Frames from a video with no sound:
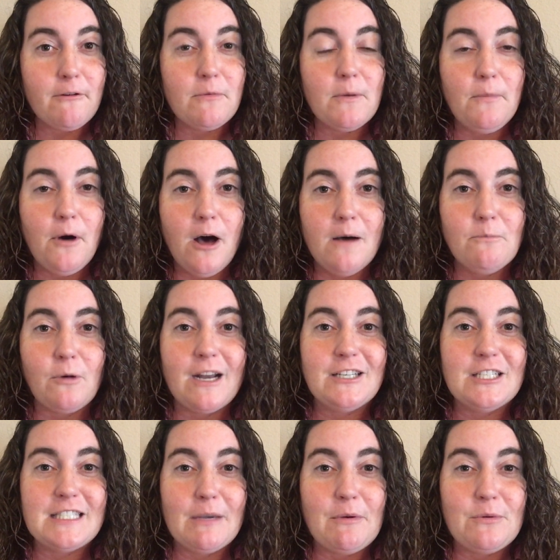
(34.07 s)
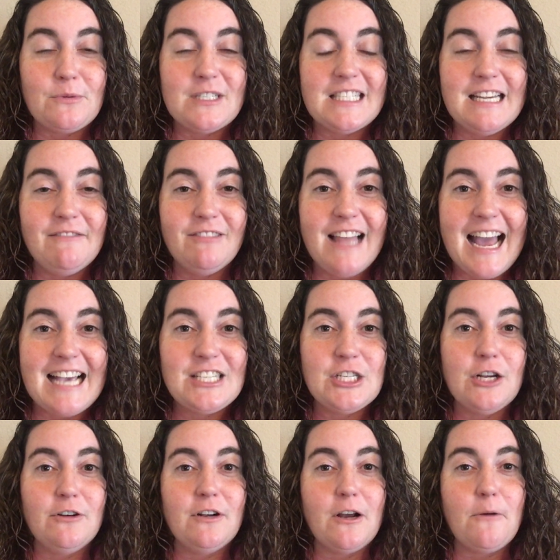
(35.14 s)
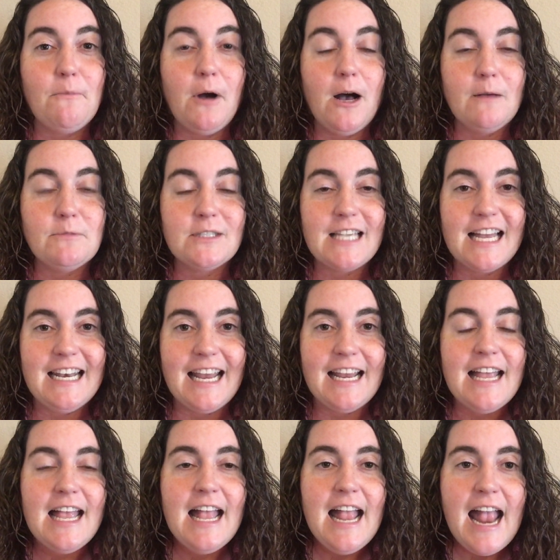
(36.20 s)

from the palm branches that we received last year during palm sunday